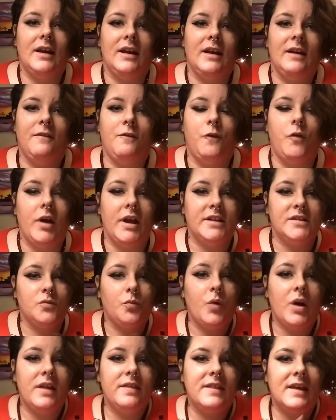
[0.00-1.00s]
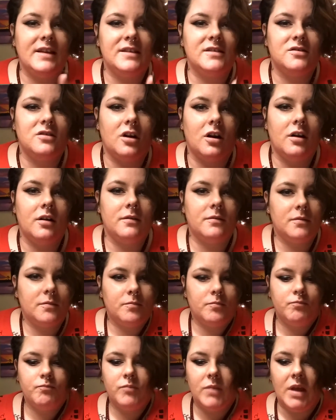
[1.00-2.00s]
If it's when they start
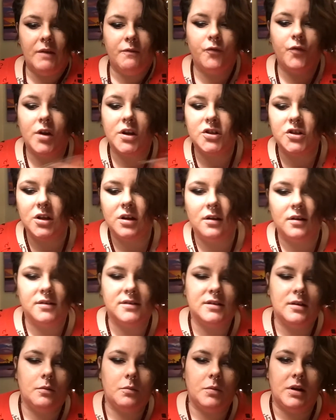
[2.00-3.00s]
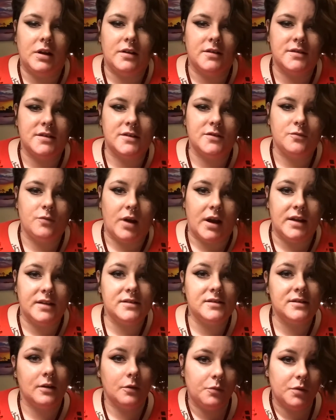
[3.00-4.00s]
infringing on someone else's
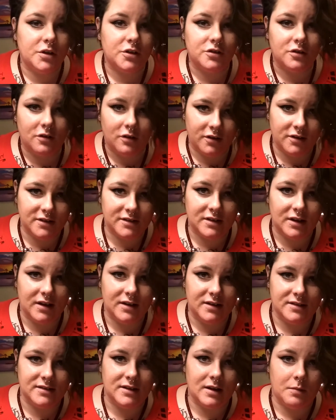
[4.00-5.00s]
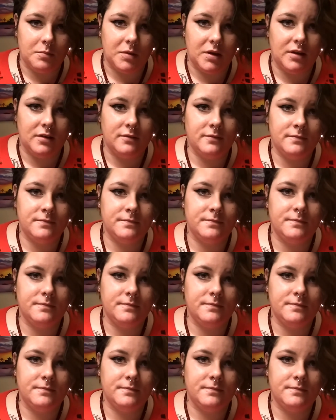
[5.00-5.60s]
rights that we should all decide to step in.